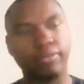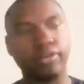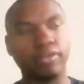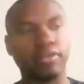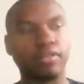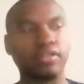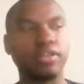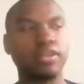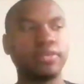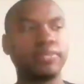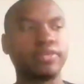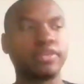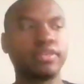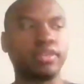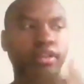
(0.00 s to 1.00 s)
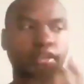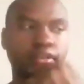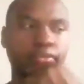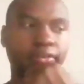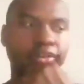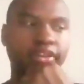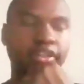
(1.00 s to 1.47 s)
Bro, Clemson, like
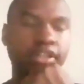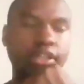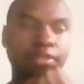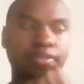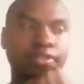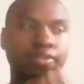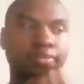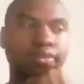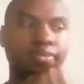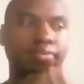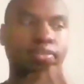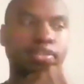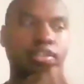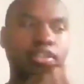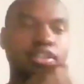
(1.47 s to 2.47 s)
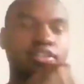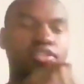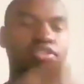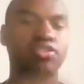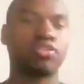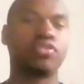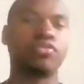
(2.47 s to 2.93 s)
the way Clemson's been playing, it
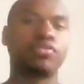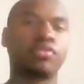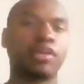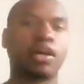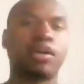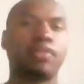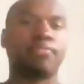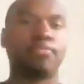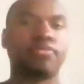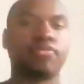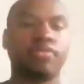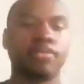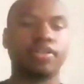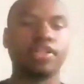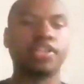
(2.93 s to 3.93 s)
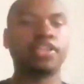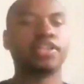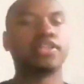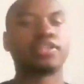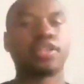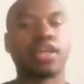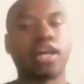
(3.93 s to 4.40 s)
shows how important it
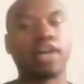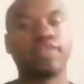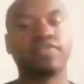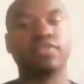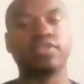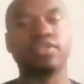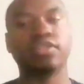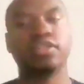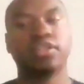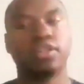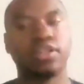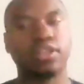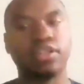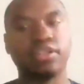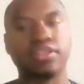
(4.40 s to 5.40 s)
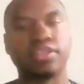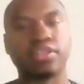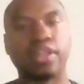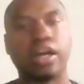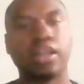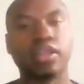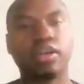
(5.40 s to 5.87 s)
is to have a
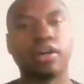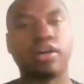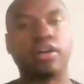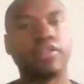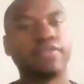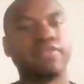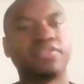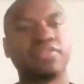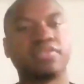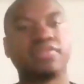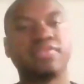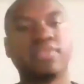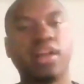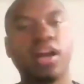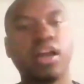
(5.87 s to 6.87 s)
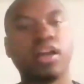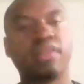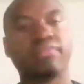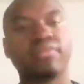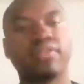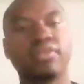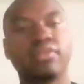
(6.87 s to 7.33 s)
solid offensive
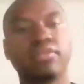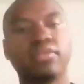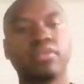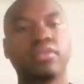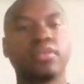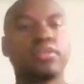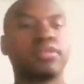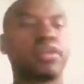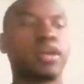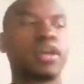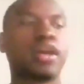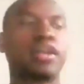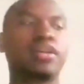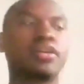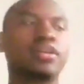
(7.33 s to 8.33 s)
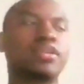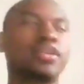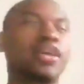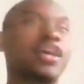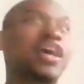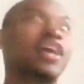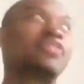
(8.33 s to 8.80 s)
line, bro. They
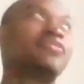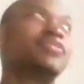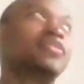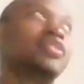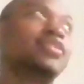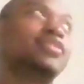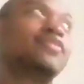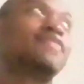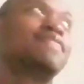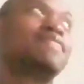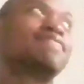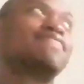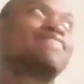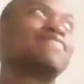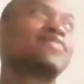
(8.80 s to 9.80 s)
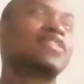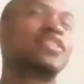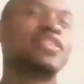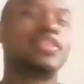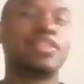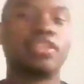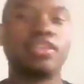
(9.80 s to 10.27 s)
have
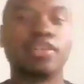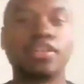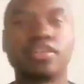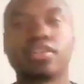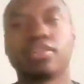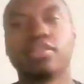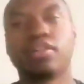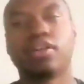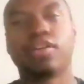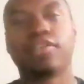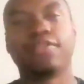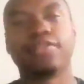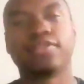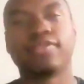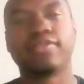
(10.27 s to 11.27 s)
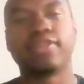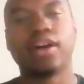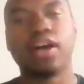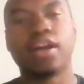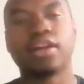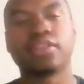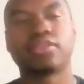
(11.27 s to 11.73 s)
a young offensive
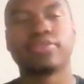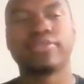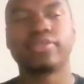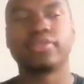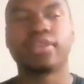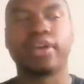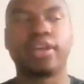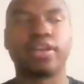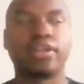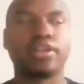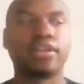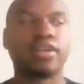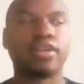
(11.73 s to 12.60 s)
line, so it's like